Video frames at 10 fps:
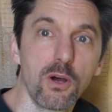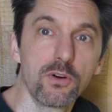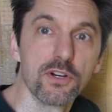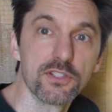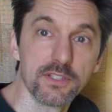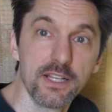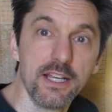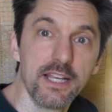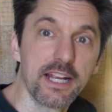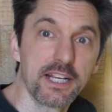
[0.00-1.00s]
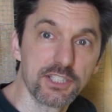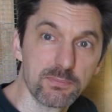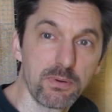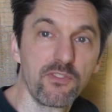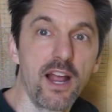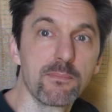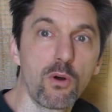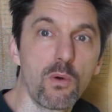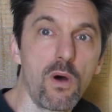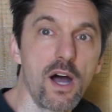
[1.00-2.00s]
motors. It can just provide
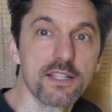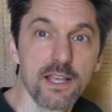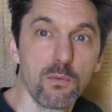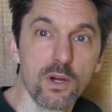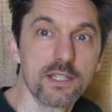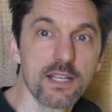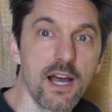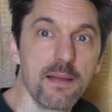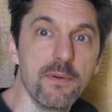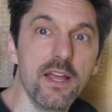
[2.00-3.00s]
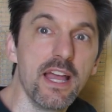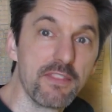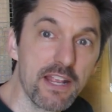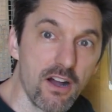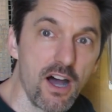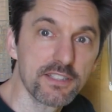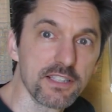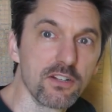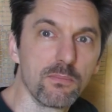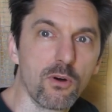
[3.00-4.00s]
more watts at one time. They
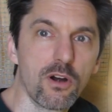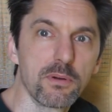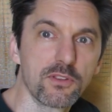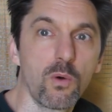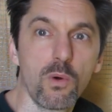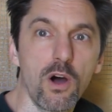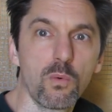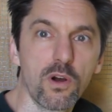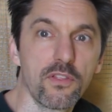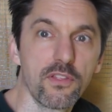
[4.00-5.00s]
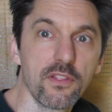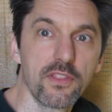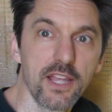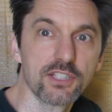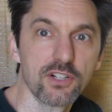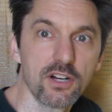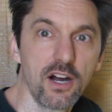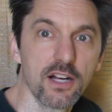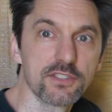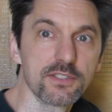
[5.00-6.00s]
cost a little more, but they're well worth the extra
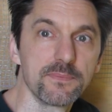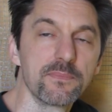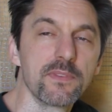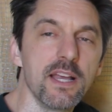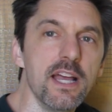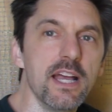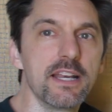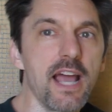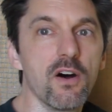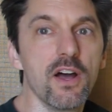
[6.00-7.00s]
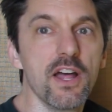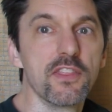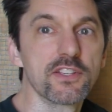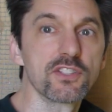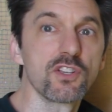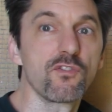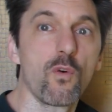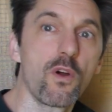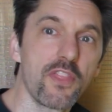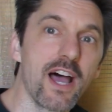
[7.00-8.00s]
cost. Now, this is a
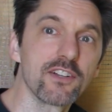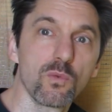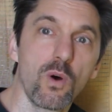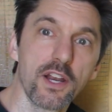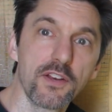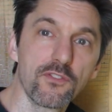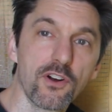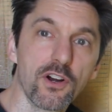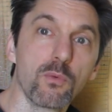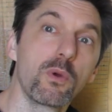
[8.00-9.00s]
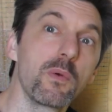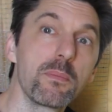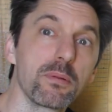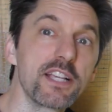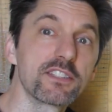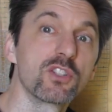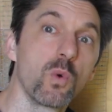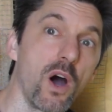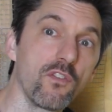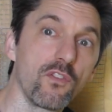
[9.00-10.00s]
four thousand watt inverter. We replaced a
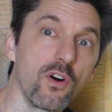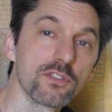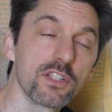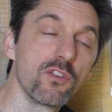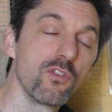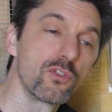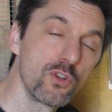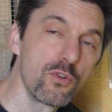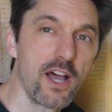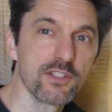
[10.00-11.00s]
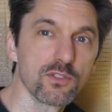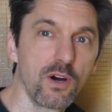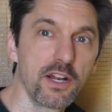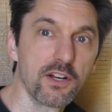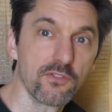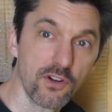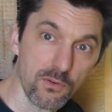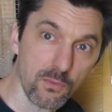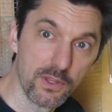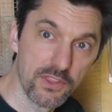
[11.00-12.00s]
twelve volt, two thousand watt
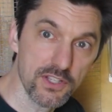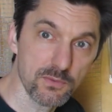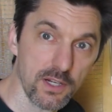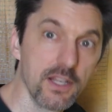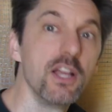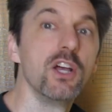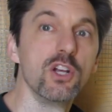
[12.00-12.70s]
inverter with this one.